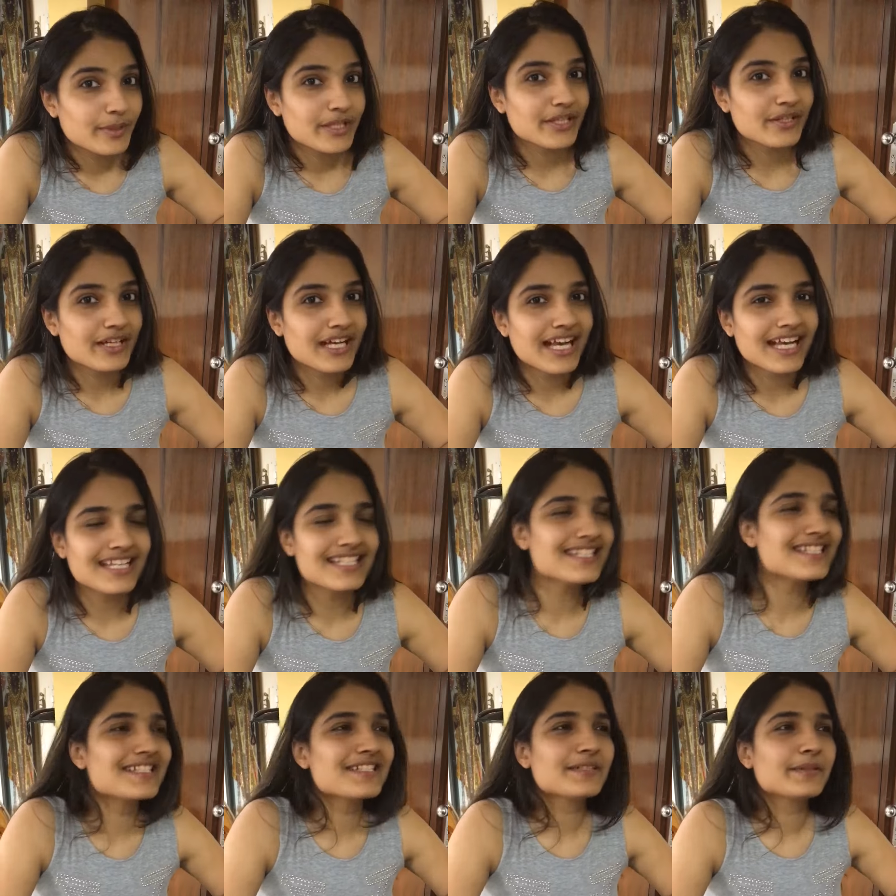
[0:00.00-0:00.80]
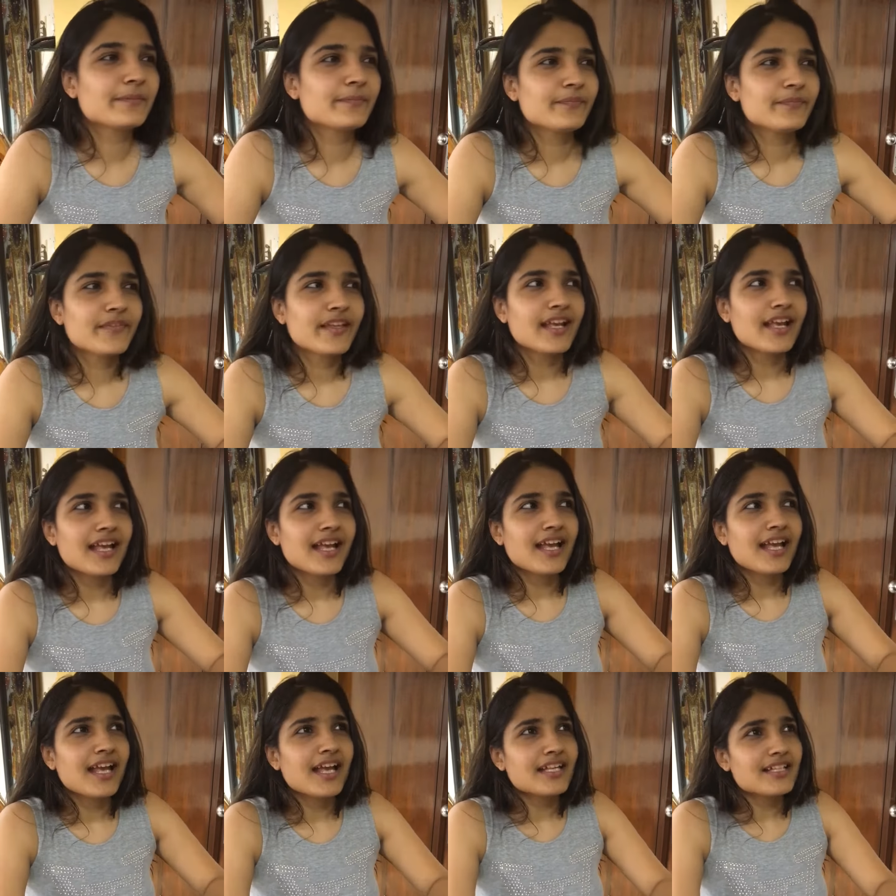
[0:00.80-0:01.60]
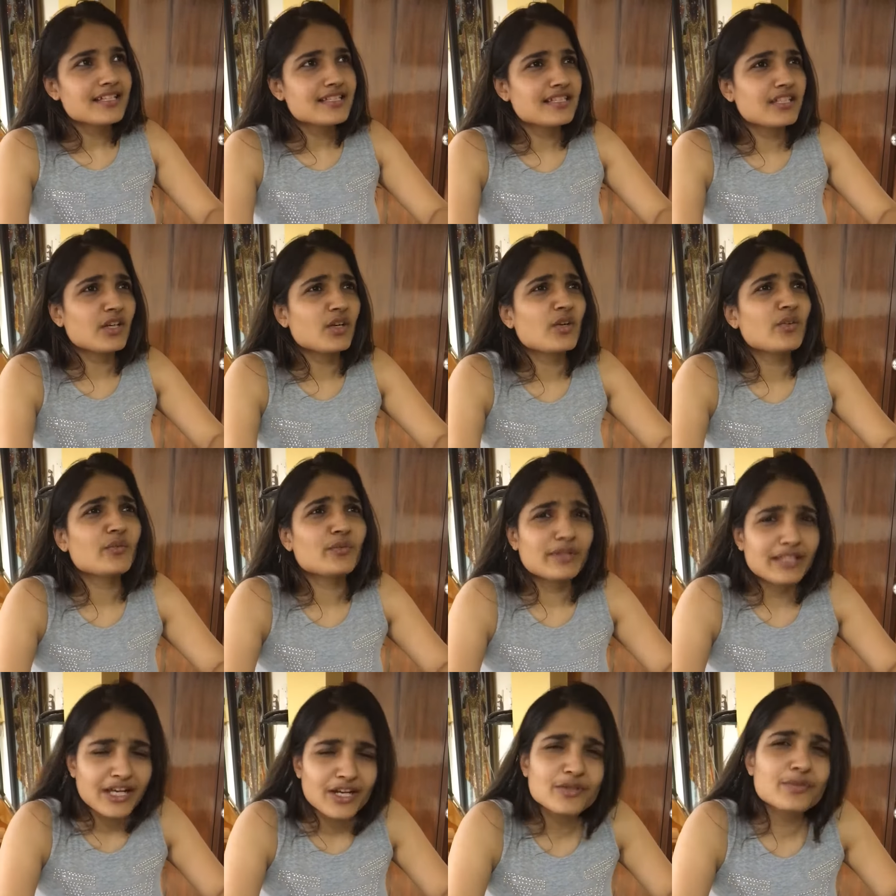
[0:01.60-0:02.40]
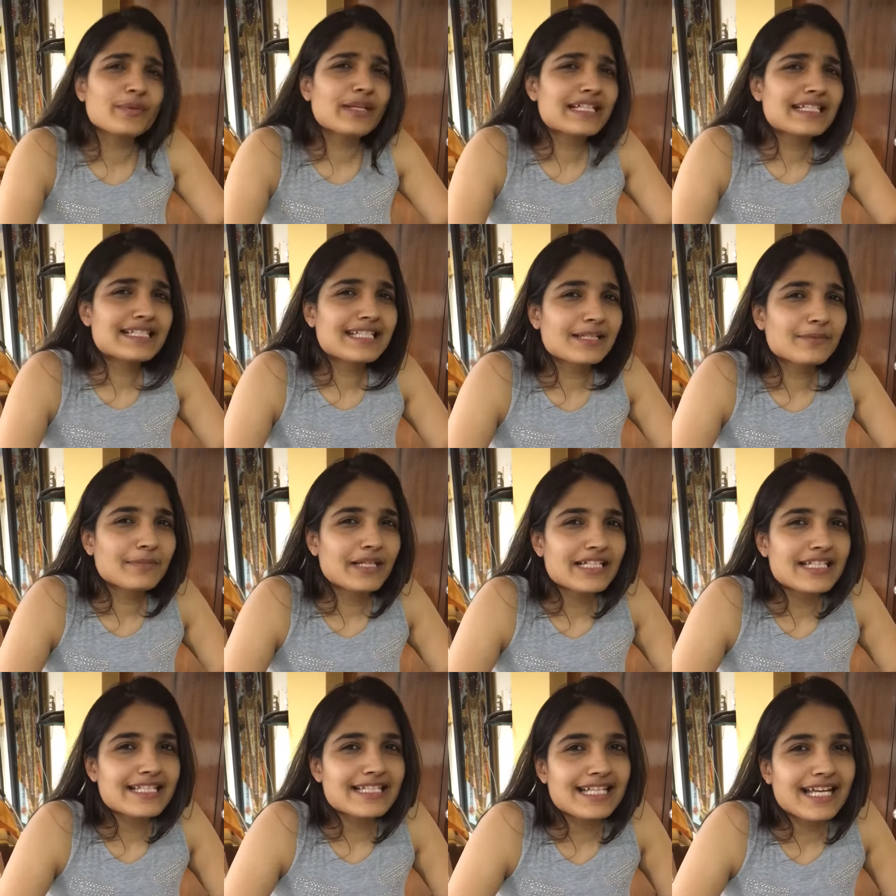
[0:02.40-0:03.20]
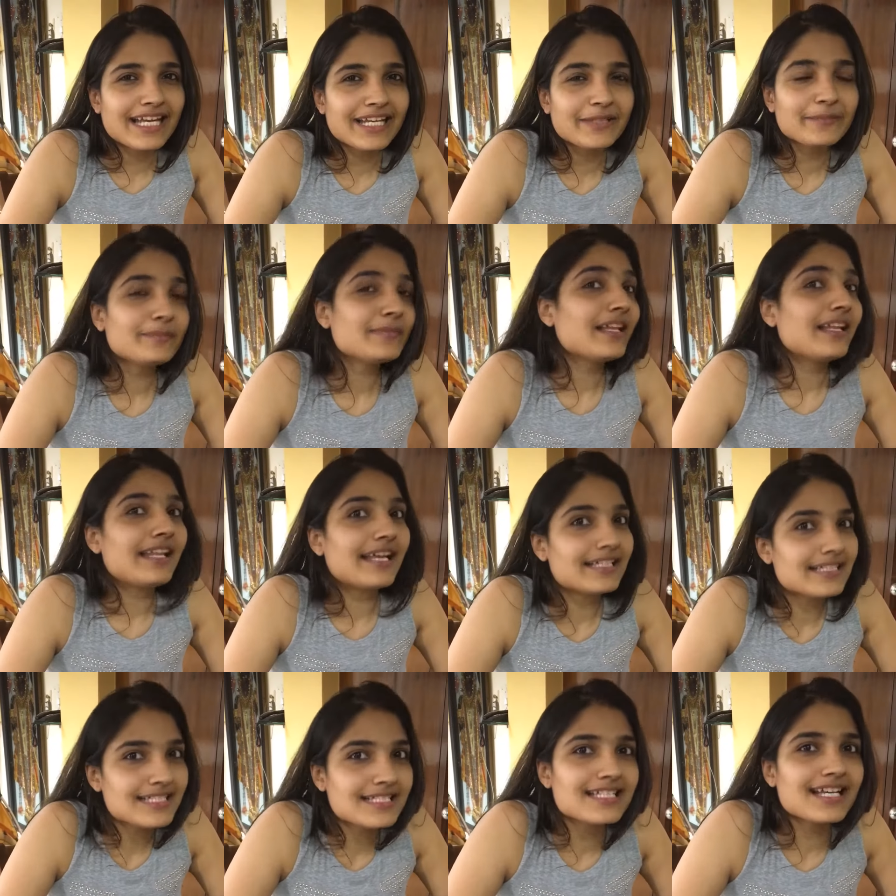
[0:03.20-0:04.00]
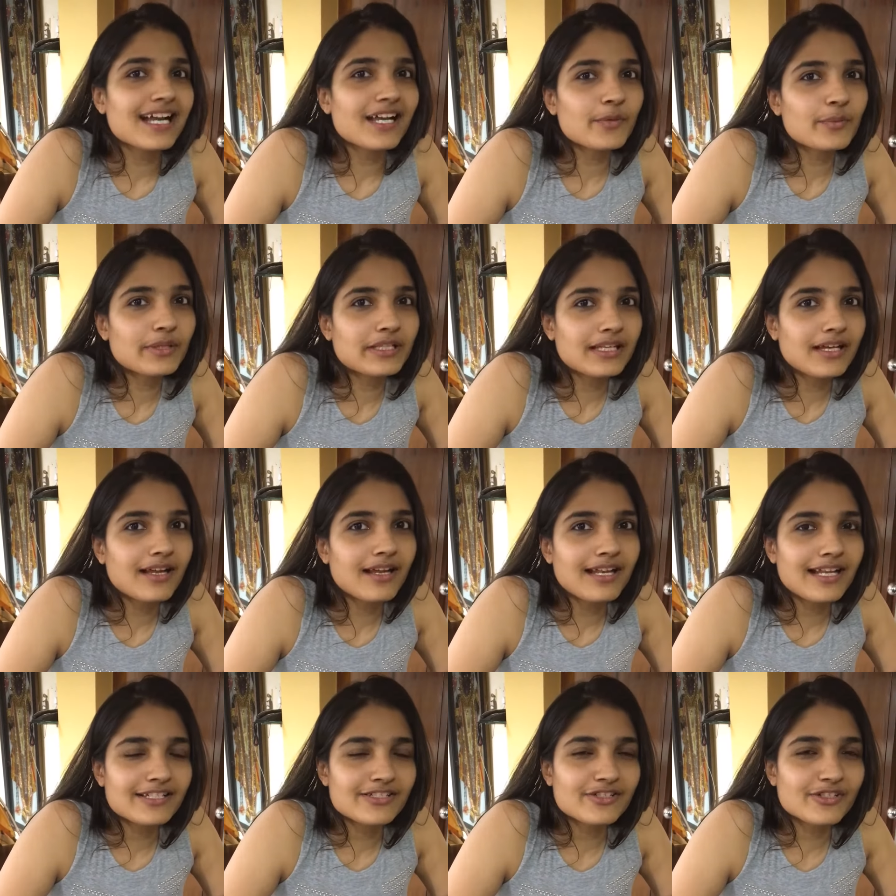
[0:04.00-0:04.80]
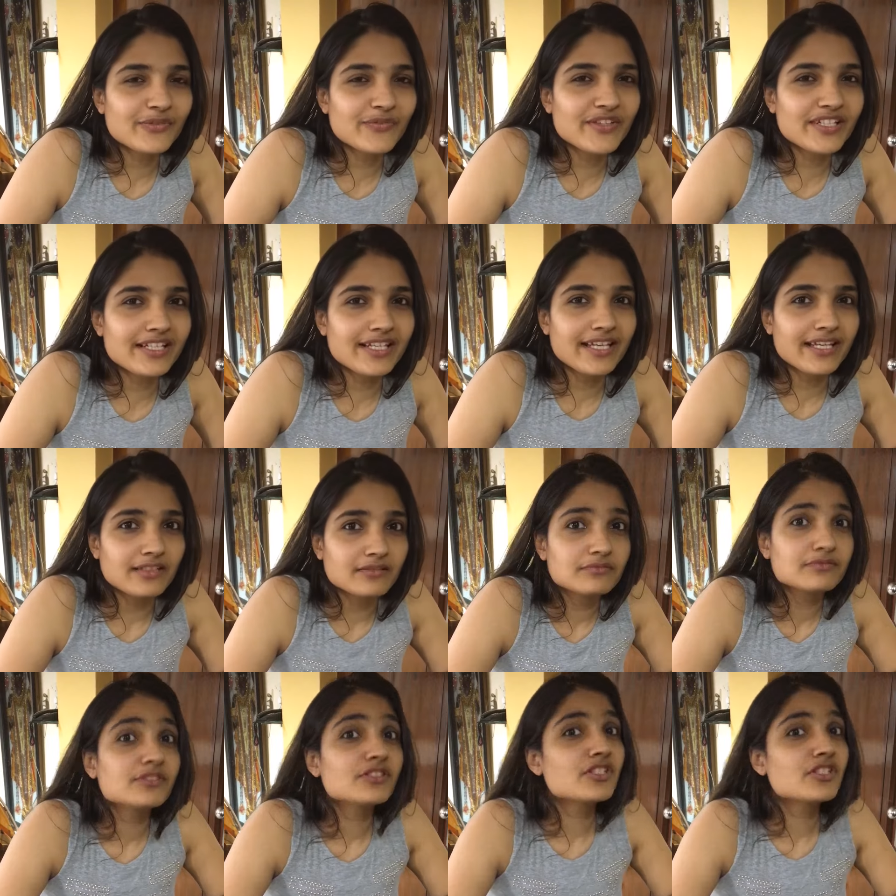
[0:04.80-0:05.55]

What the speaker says: are you guys? So, without wasting much time, let's start with our letter of the day.